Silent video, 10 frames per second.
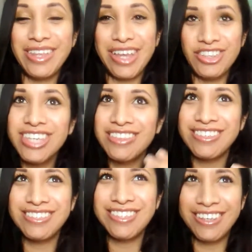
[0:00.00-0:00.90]
And I just get
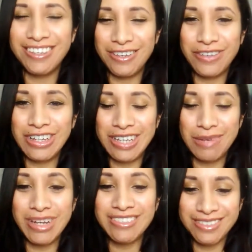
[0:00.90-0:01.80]
this sinking feeling
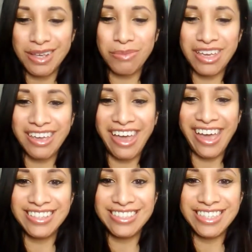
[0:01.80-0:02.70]
in my stomach,
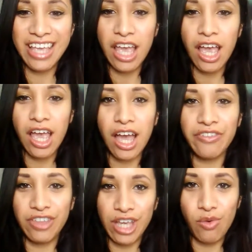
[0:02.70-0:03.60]
and
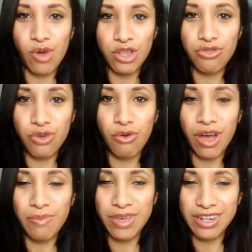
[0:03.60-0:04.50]
I feel like I want to throw
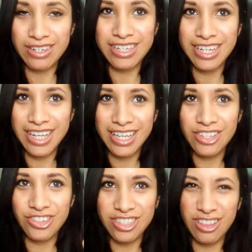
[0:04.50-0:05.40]
up, and
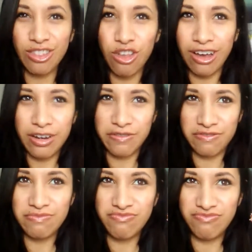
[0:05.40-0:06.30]
just a lot
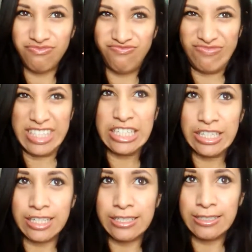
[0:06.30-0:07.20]
of
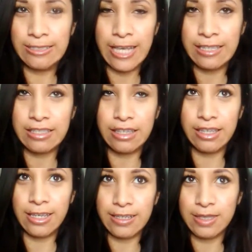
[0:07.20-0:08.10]
ugh, nasty
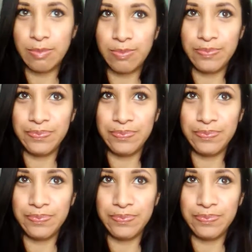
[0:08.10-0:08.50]
things.